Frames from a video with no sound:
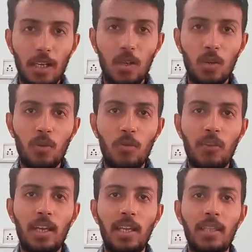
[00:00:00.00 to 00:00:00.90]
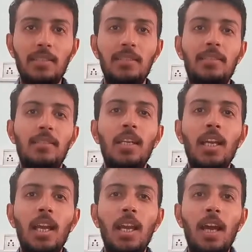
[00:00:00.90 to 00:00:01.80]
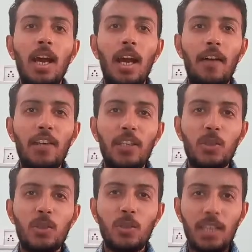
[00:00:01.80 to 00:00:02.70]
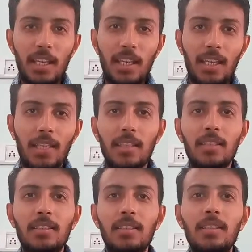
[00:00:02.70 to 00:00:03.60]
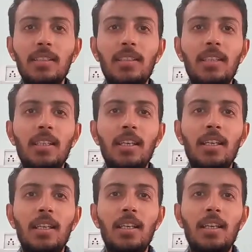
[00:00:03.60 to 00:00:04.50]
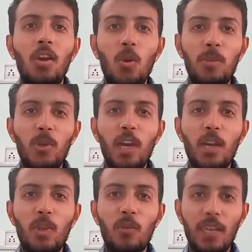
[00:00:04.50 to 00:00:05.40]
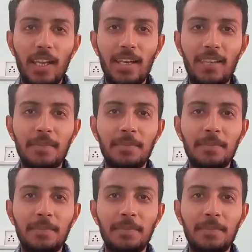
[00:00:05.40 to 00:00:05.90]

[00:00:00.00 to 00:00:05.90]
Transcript: Hello friends, how are you today? Hope you are doing well,